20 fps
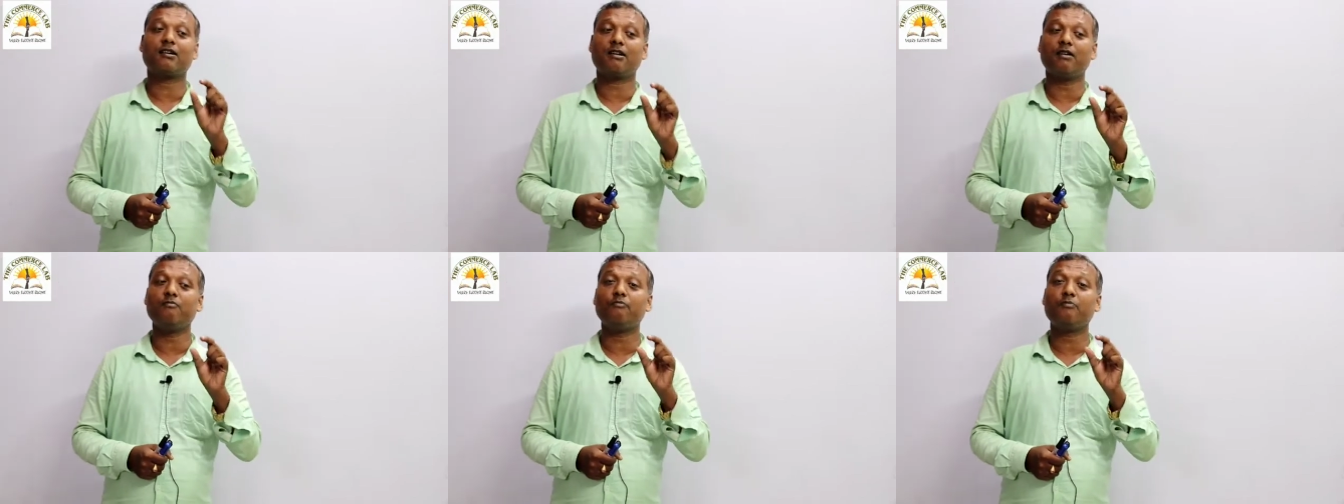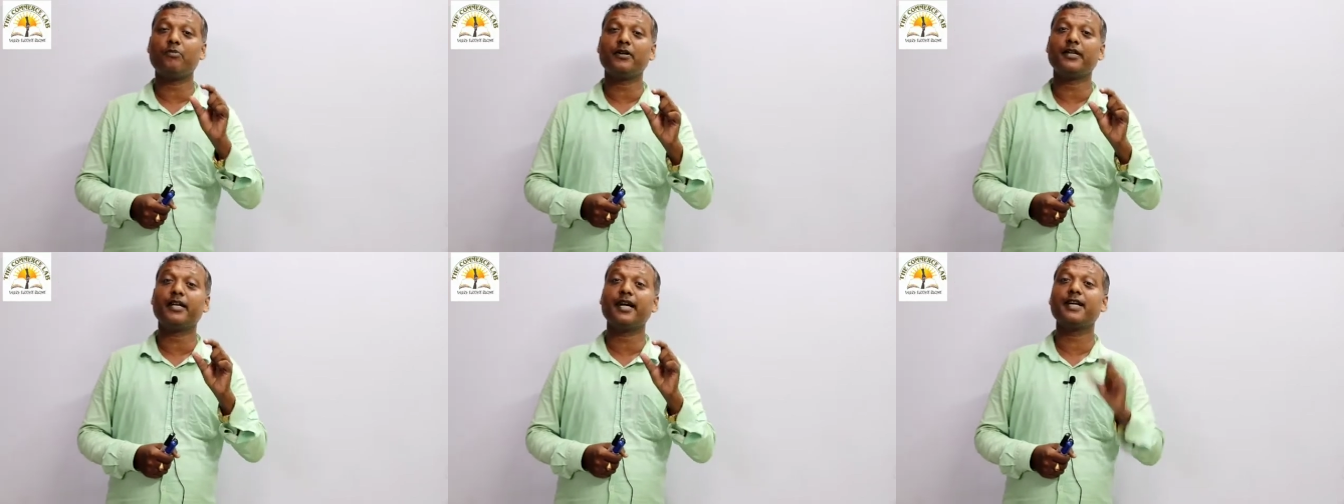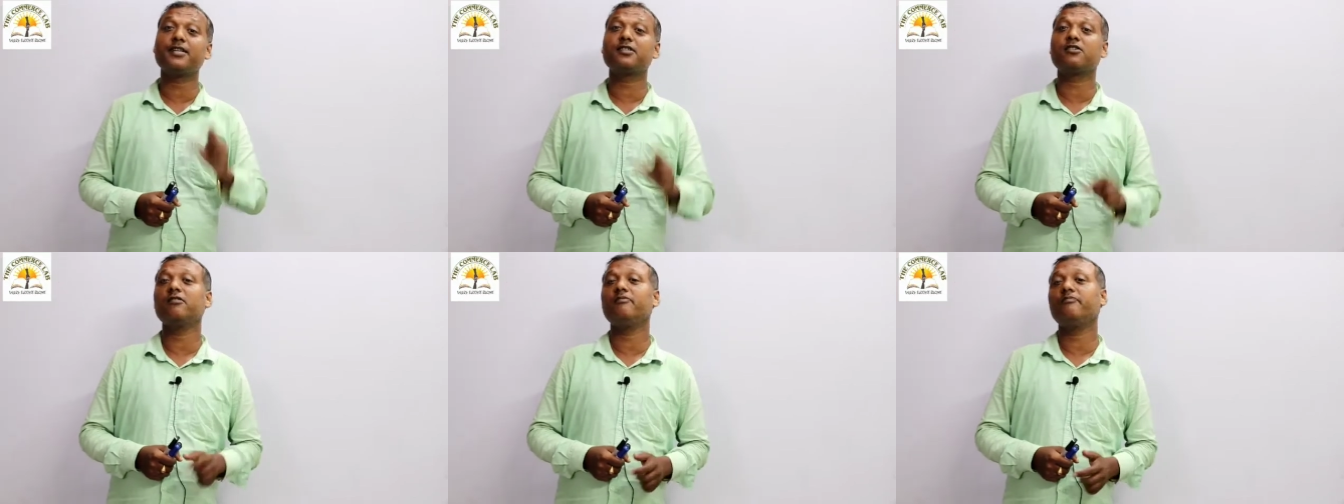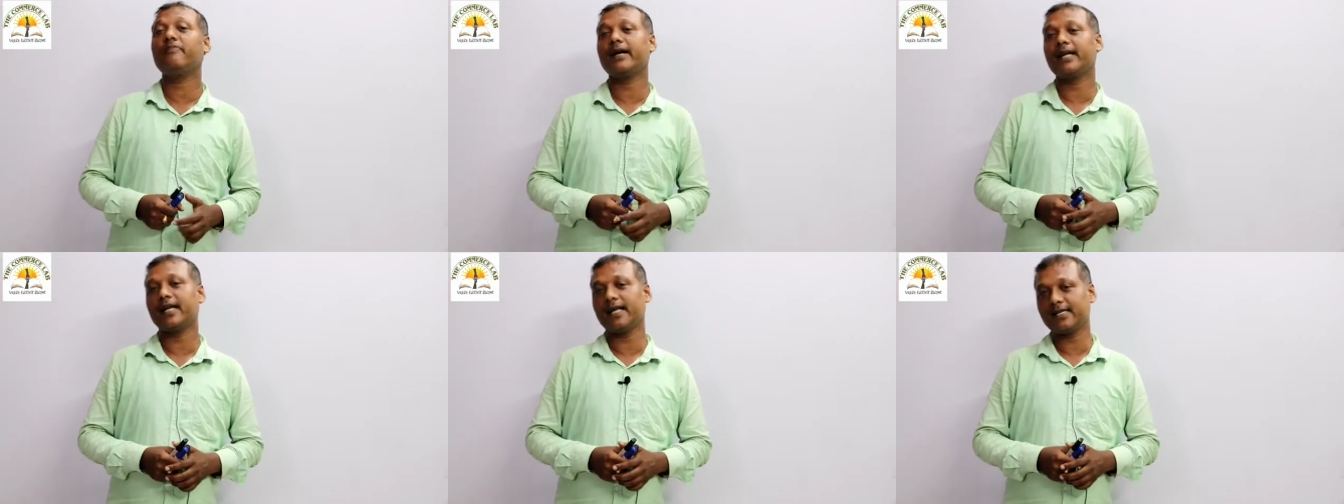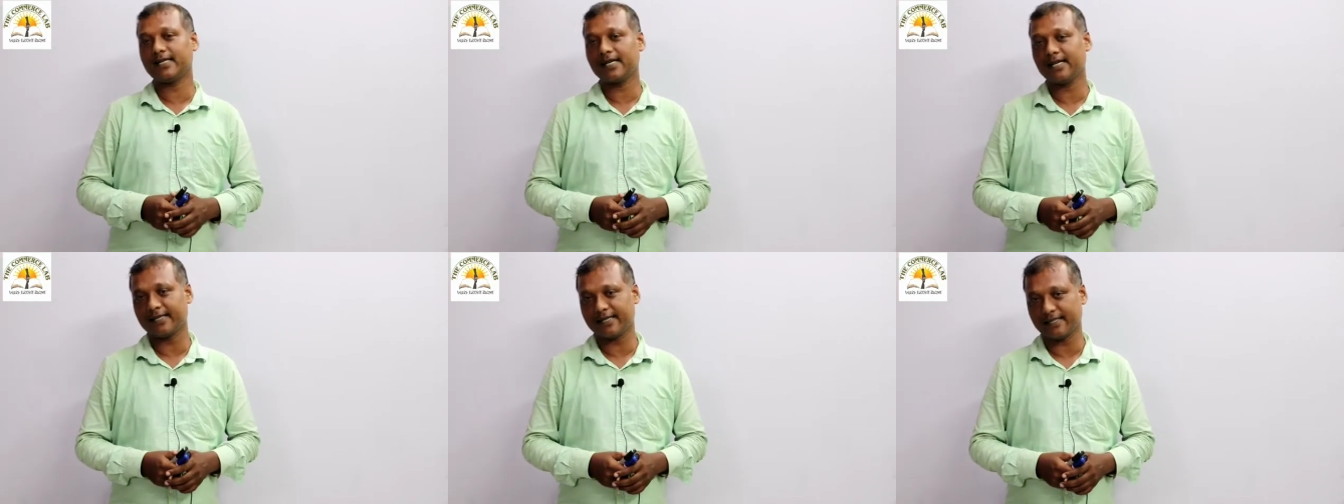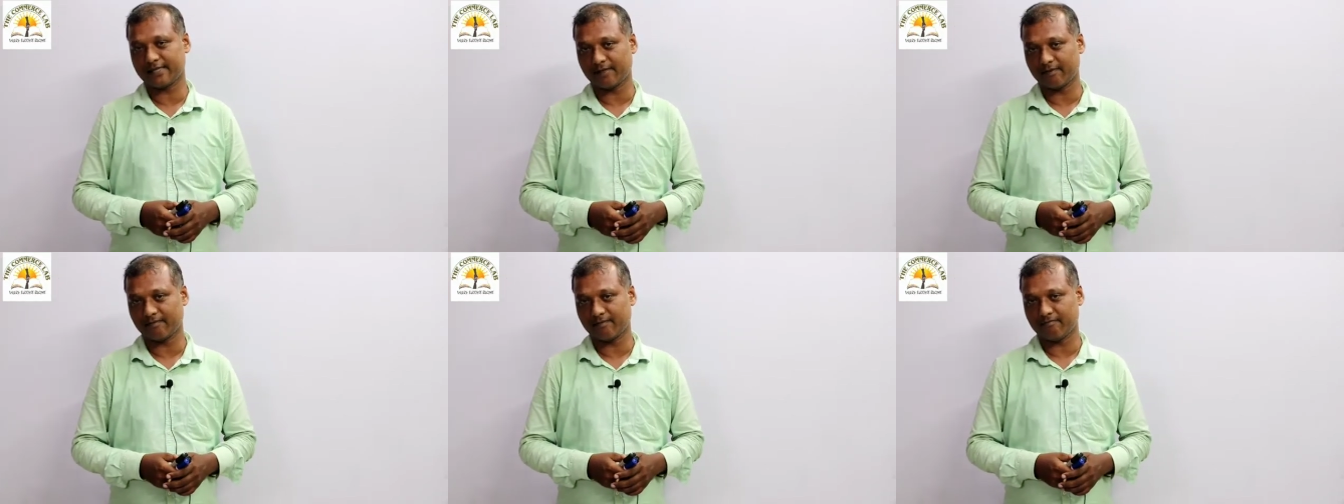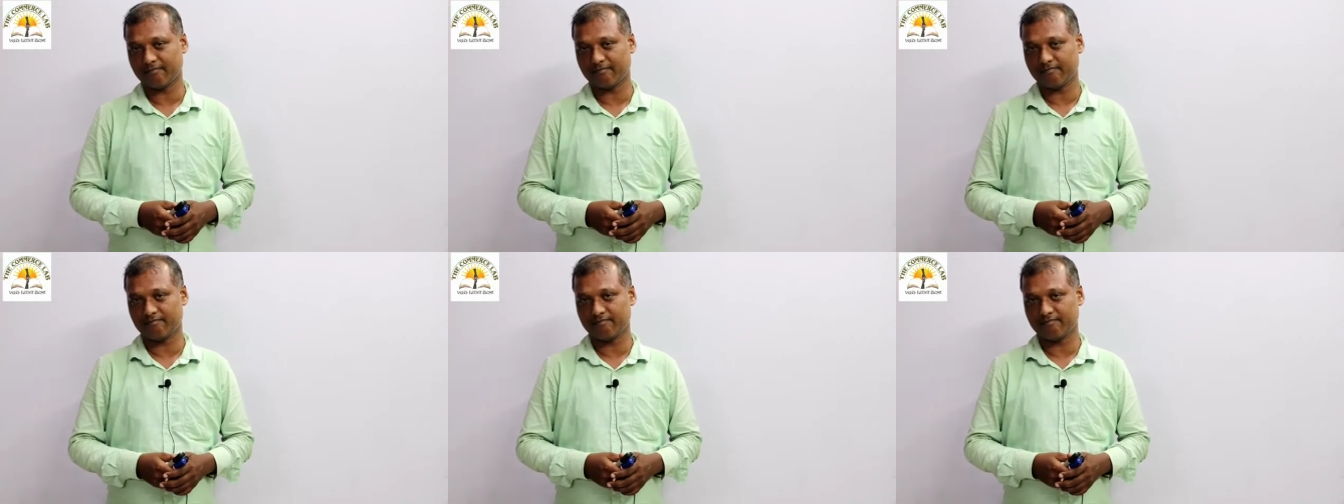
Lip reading: components of financial system.